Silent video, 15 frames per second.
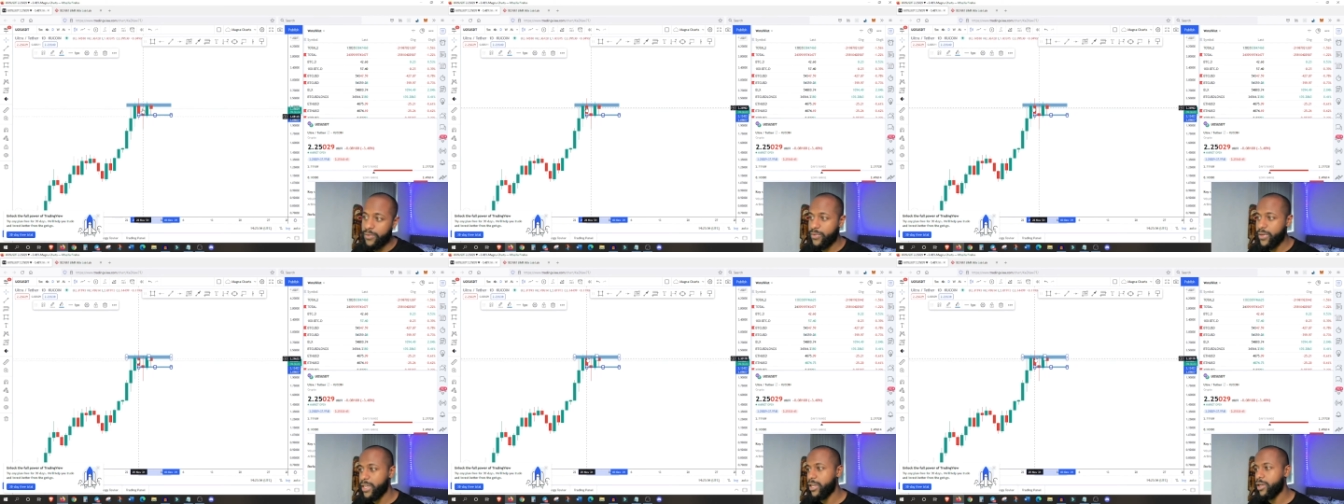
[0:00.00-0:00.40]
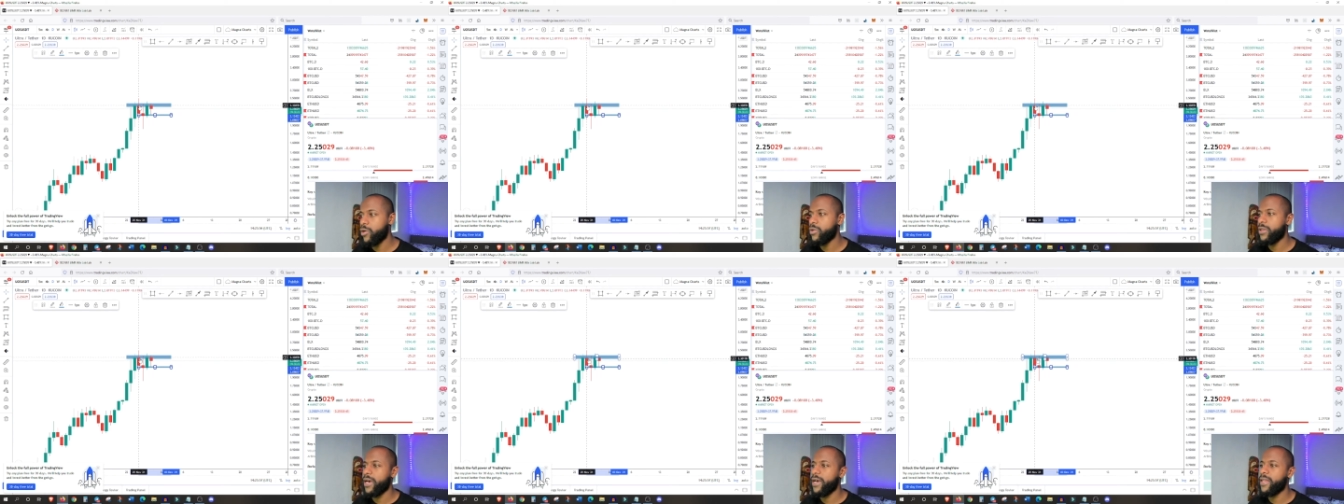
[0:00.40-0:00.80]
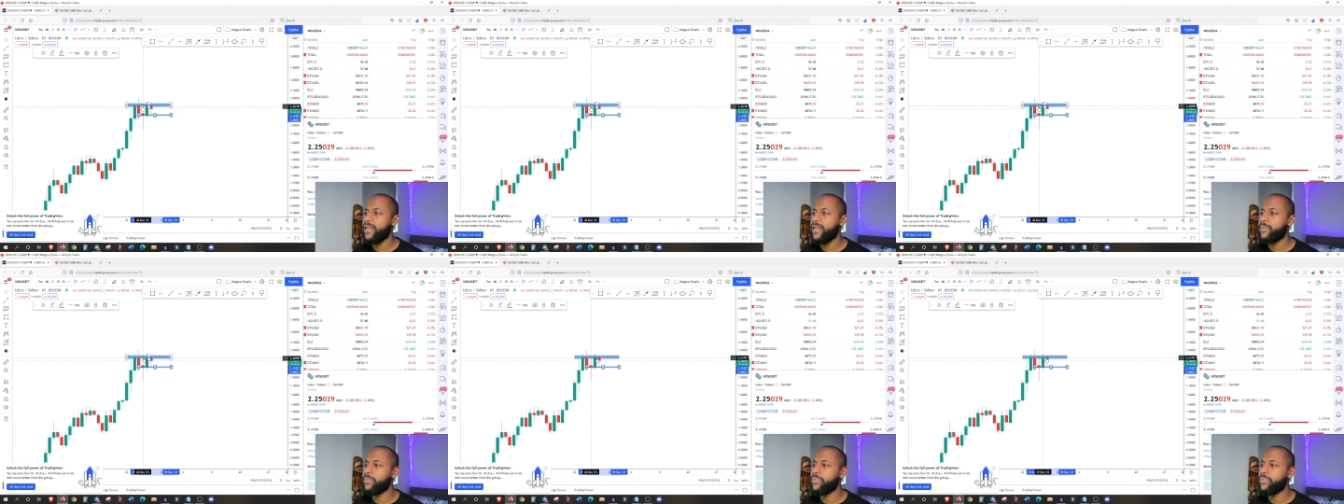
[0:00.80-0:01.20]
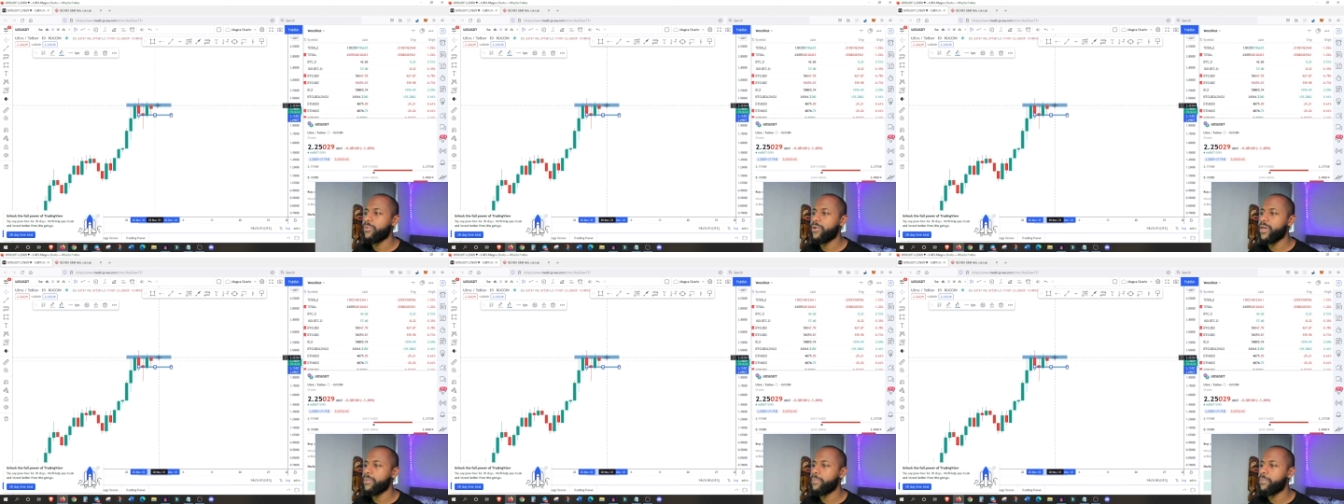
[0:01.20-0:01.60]
if it can hold that and then
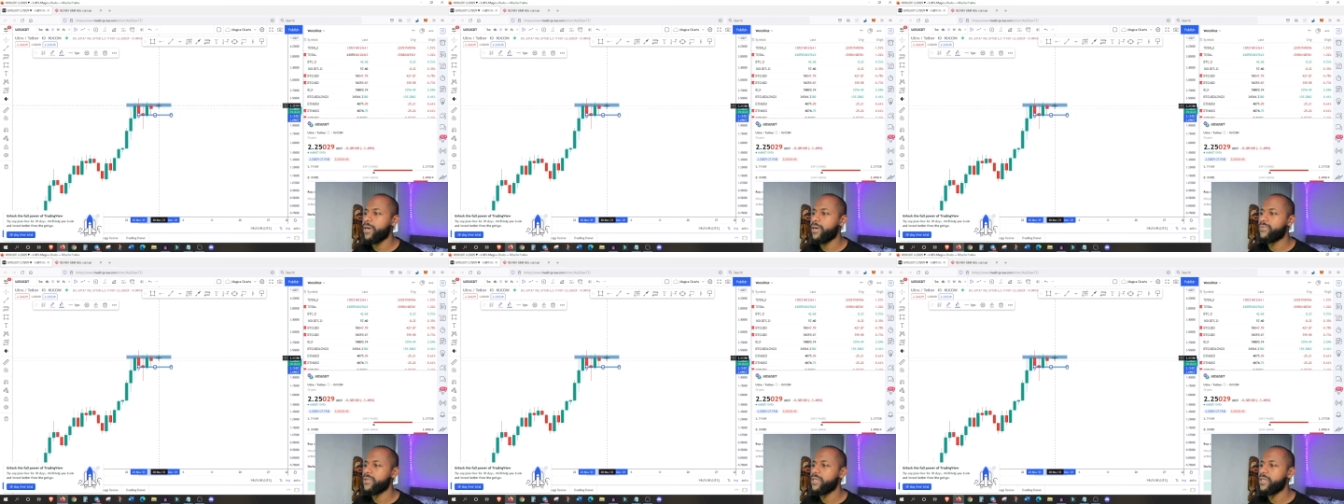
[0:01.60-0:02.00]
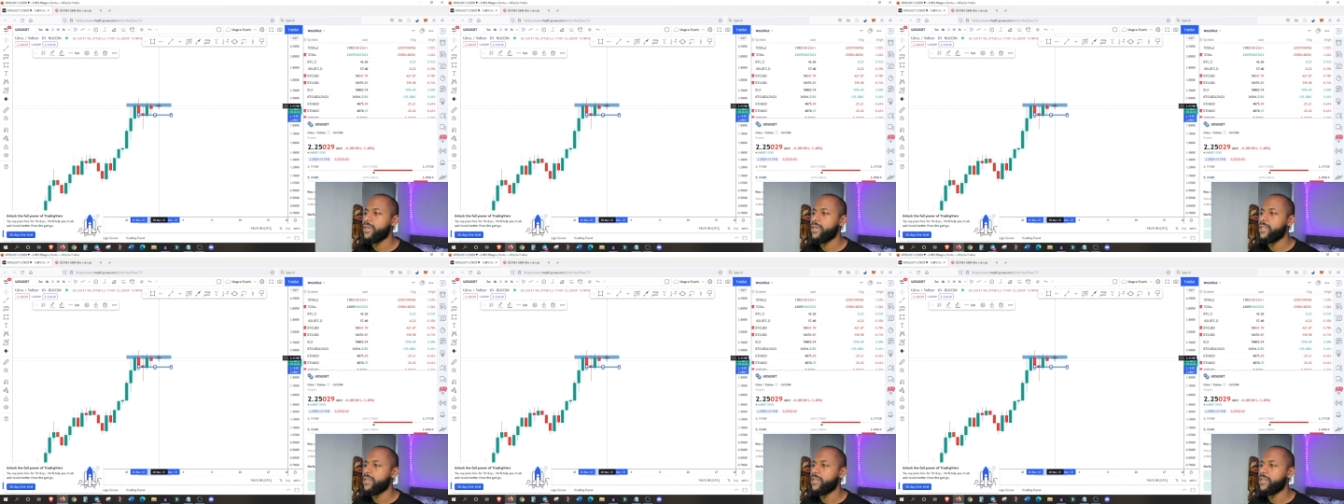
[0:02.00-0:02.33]
break above